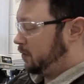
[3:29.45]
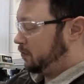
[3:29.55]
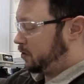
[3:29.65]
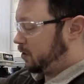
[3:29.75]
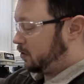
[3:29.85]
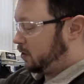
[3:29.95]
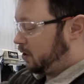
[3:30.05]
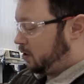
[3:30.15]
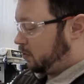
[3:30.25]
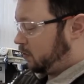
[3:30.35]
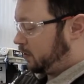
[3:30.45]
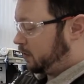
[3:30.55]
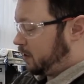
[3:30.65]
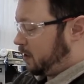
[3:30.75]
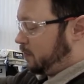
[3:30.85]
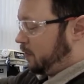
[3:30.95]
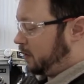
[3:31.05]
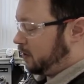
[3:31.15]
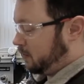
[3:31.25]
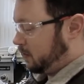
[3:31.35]
So once I'm
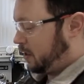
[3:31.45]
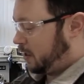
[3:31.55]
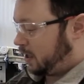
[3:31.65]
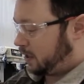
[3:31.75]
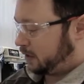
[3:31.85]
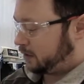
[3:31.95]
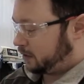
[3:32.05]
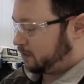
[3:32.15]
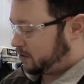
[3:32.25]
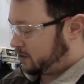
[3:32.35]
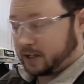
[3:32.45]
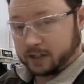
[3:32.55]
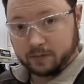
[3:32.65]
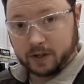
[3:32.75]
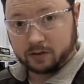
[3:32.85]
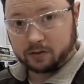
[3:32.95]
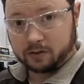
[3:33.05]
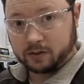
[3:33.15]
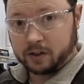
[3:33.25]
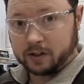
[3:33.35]
here, I like to give it a shake to make sure it's
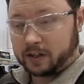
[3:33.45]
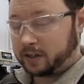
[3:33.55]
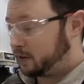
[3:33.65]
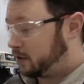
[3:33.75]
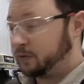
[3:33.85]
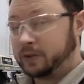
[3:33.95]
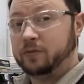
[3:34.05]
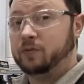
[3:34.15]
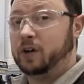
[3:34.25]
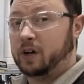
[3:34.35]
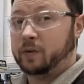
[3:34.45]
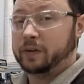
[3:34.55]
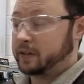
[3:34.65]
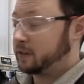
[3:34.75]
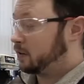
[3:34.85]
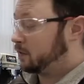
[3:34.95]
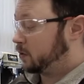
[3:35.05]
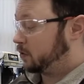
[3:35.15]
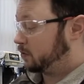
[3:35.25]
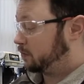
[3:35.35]
good and tight there. We do not want that to come
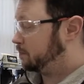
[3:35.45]
loose.